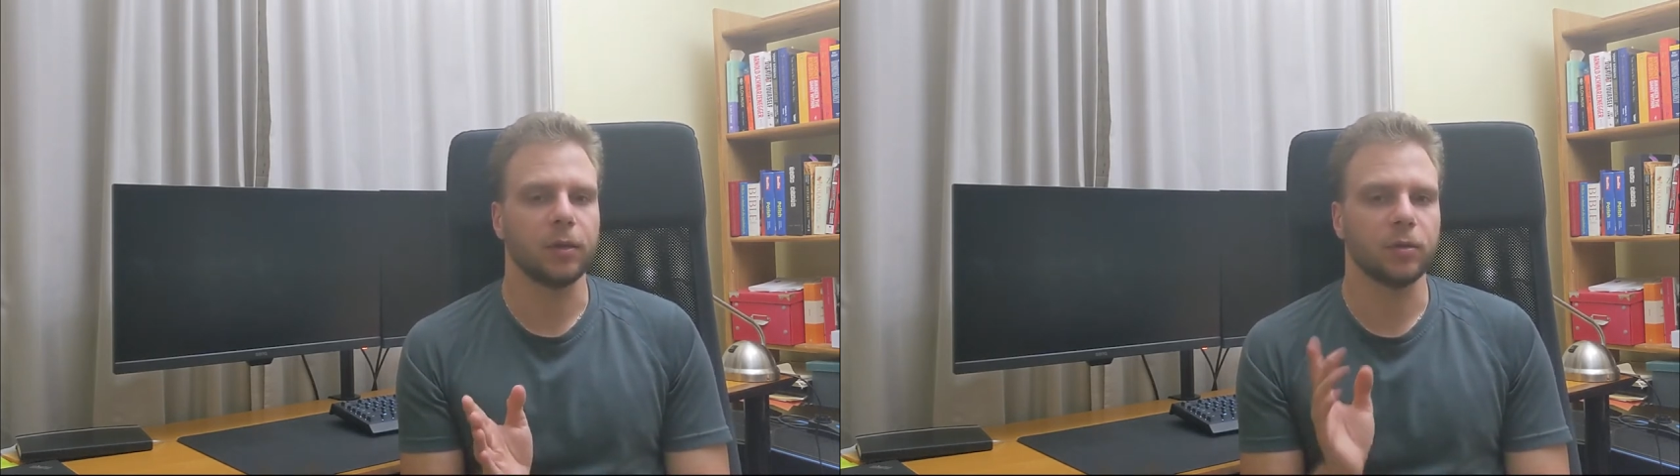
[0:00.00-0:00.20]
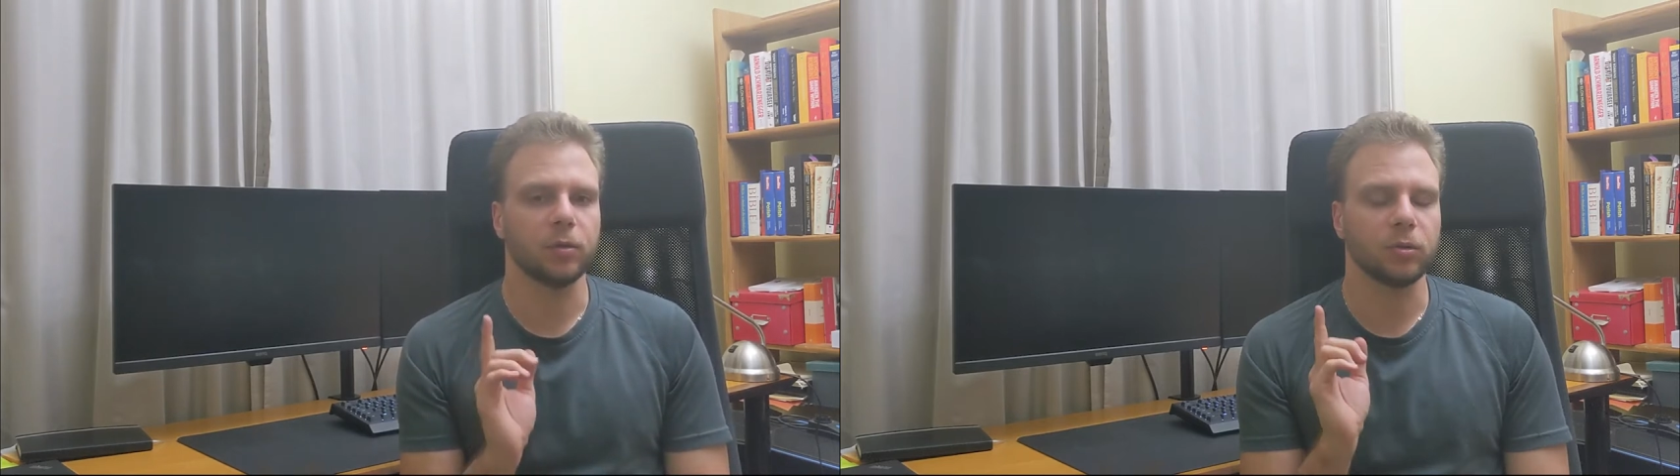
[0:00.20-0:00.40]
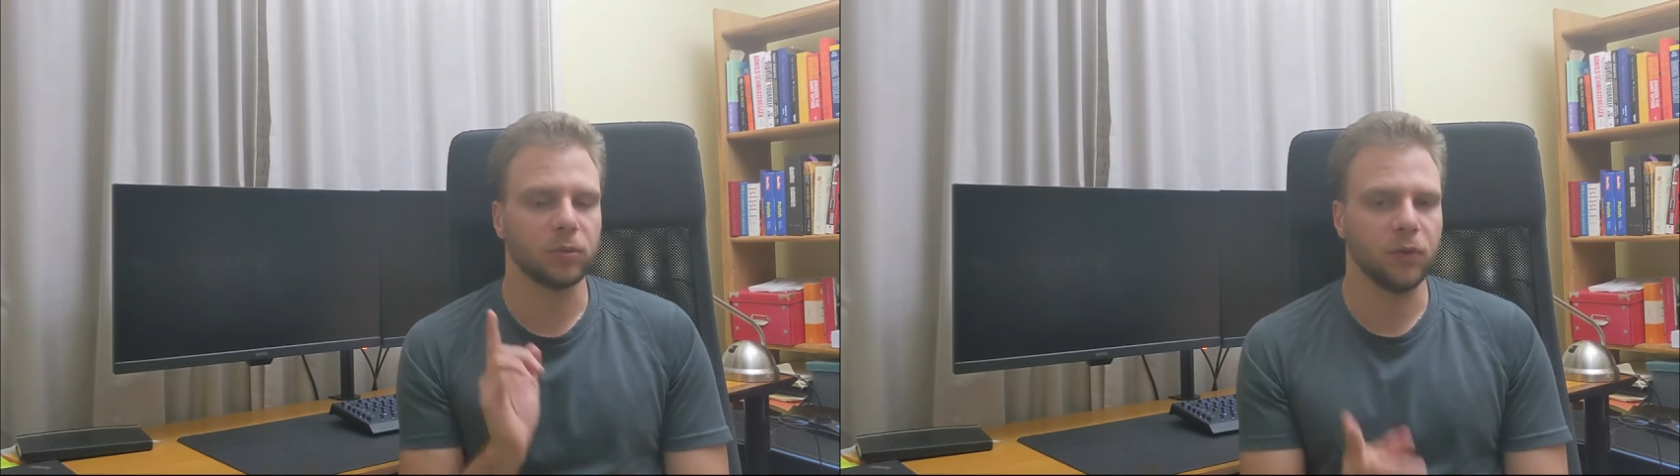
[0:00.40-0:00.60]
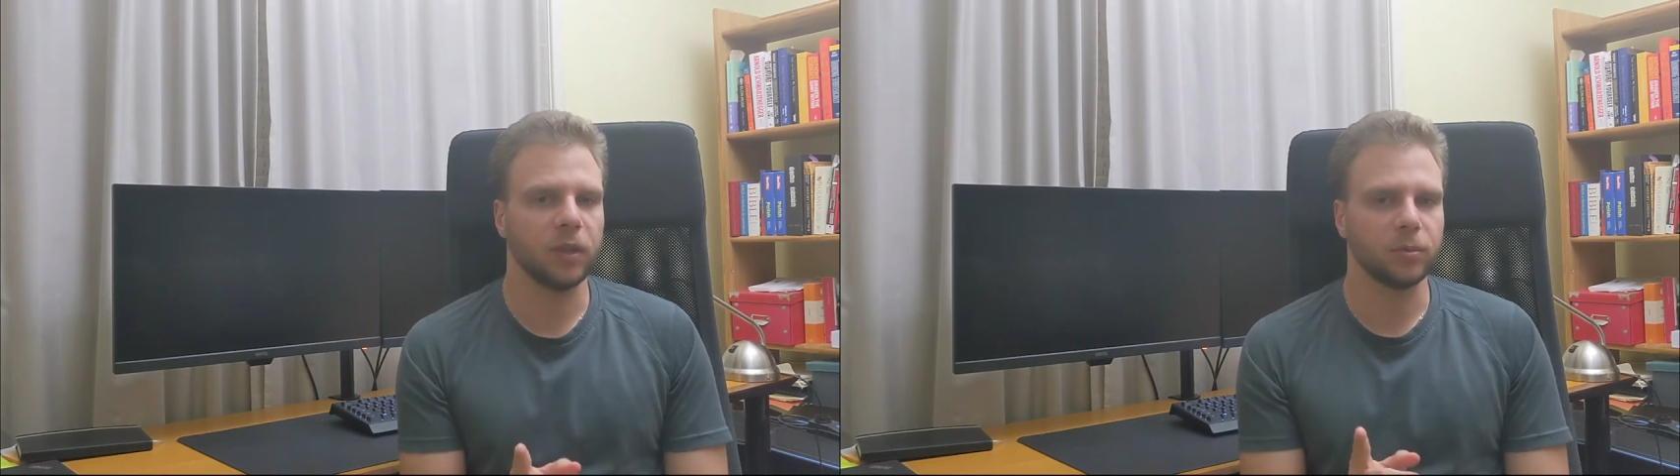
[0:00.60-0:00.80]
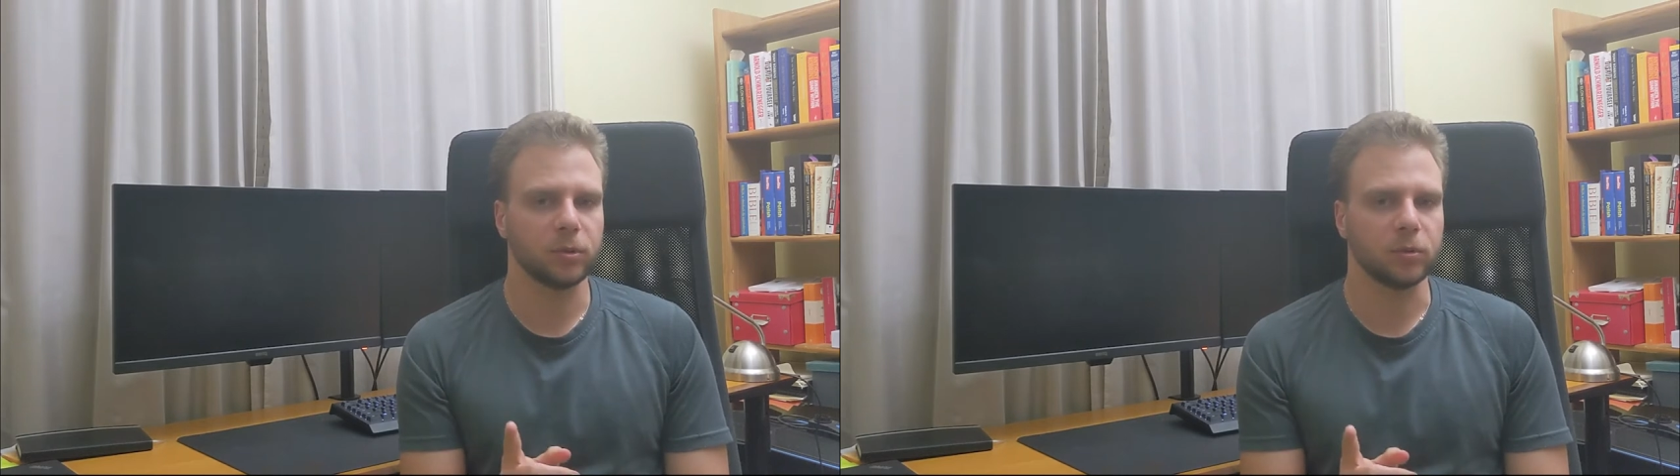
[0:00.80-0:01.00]
Google
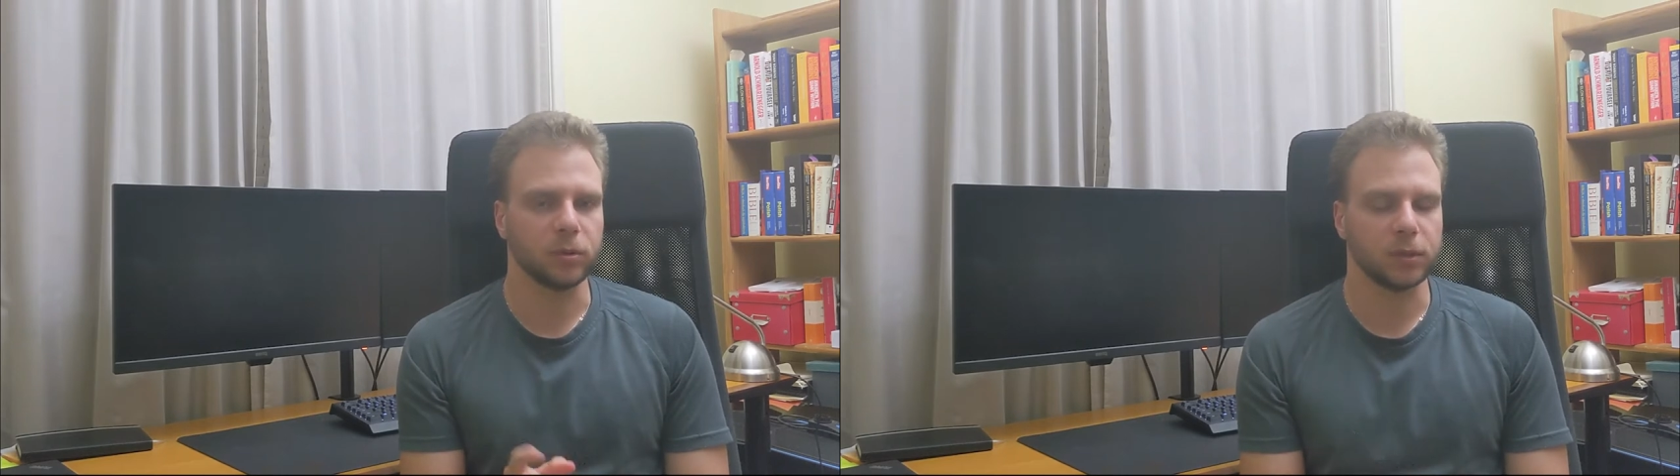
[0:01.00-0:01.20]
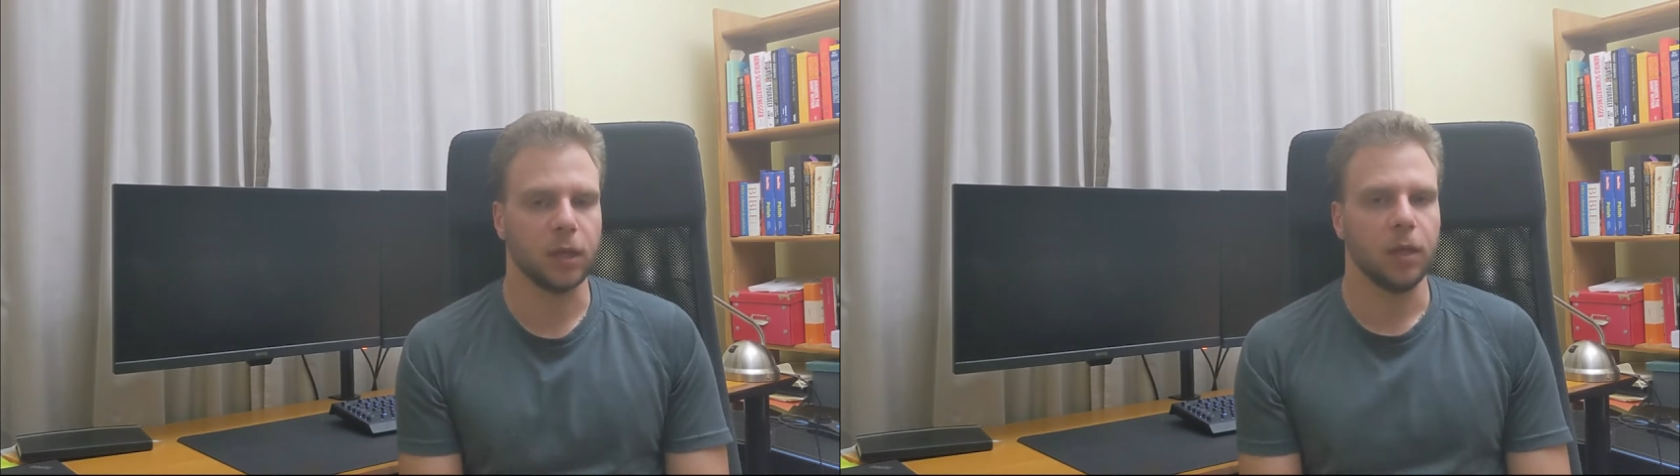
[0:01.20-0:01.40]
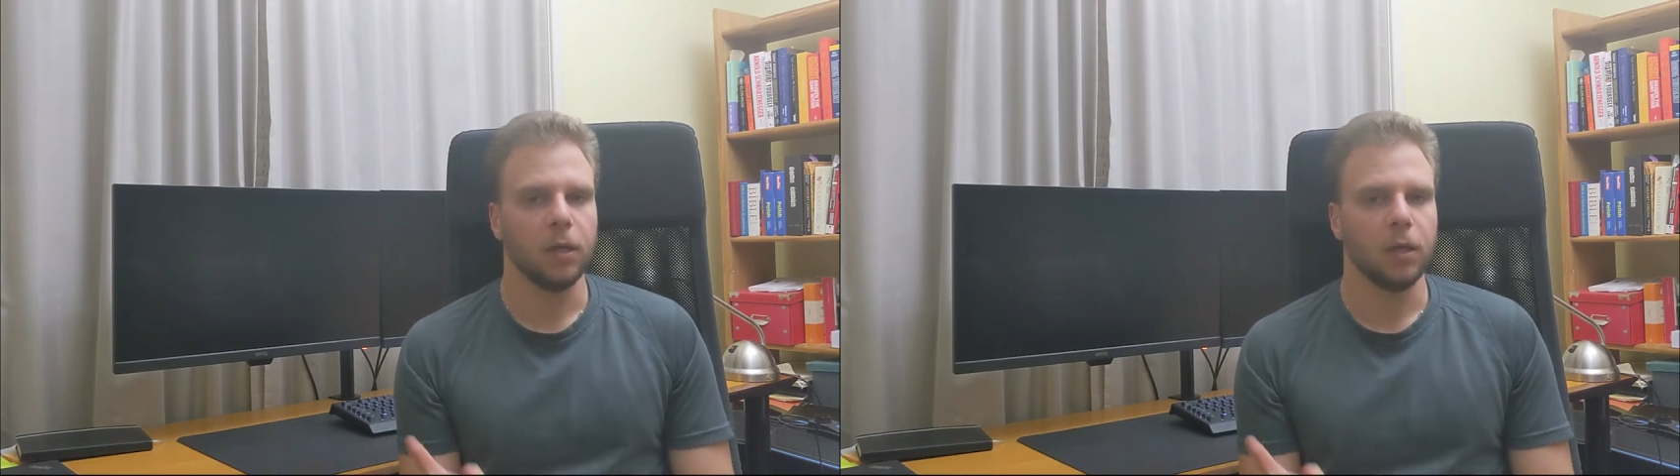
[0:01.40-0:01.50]
developer tools.